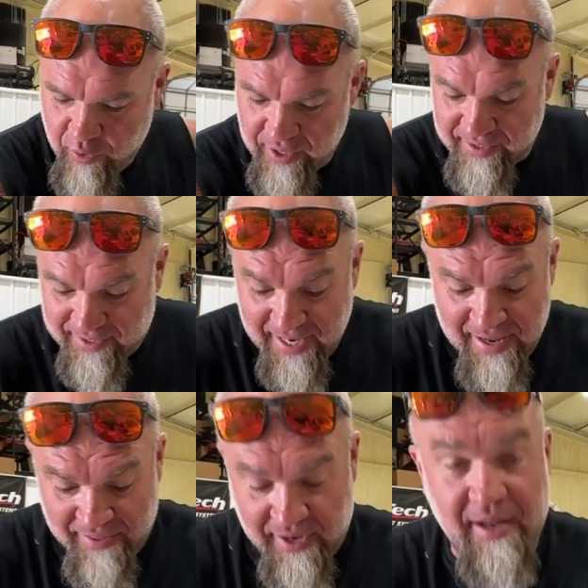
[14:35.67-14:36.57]
can
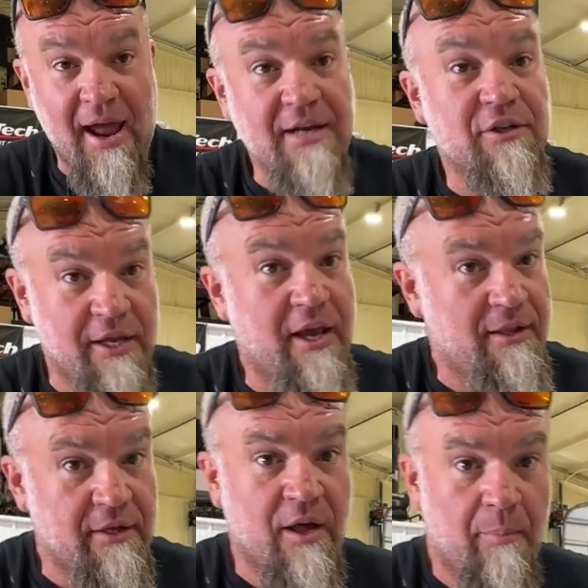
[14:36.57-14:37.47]
see that it actually
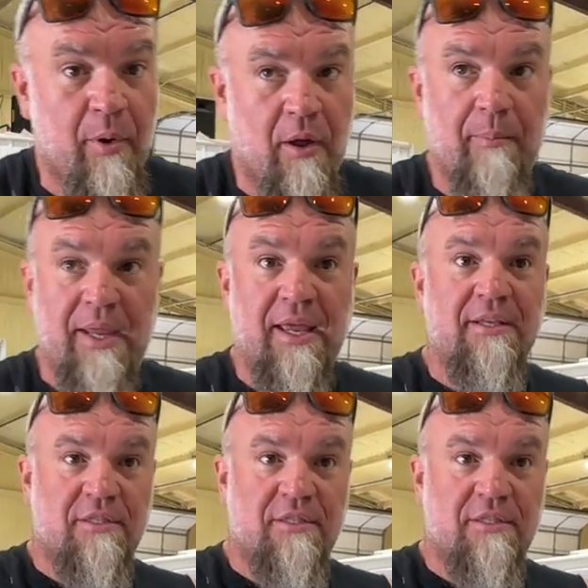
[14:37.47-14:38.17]
cut the dump on because